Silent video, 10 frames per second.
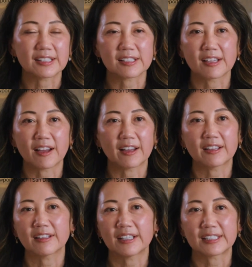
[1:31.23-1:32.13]
is
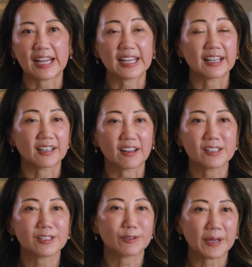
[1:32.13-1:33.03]
not a
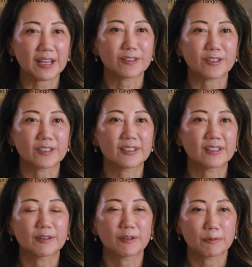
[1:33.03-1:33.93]
diagnostic
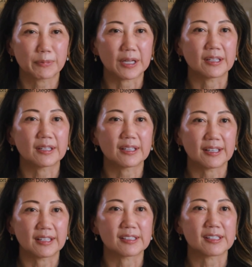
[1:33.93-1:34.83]
pattern but
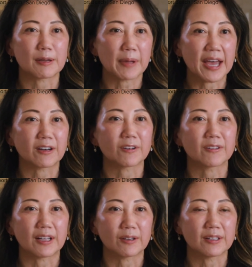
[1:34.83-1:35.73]
it is a
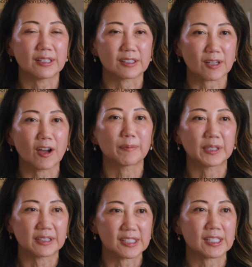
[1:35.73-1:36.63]
pattern that is
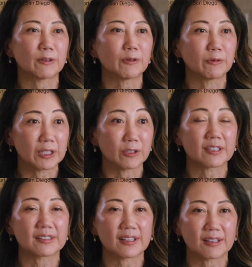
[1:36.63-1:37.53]
commonly seen when we
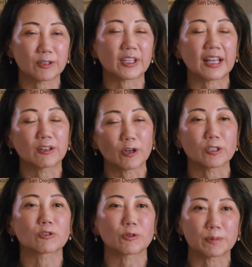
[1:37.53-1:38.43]
look, look at
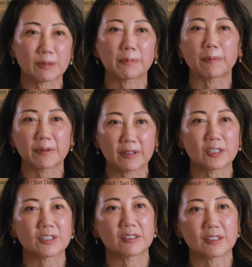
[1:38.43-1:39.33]
large groups of
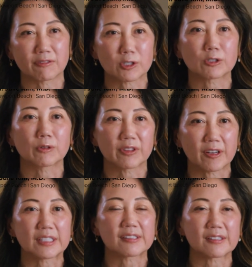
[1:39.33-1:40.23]
populations of children with
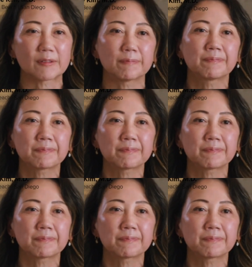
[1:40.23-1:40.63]
autism.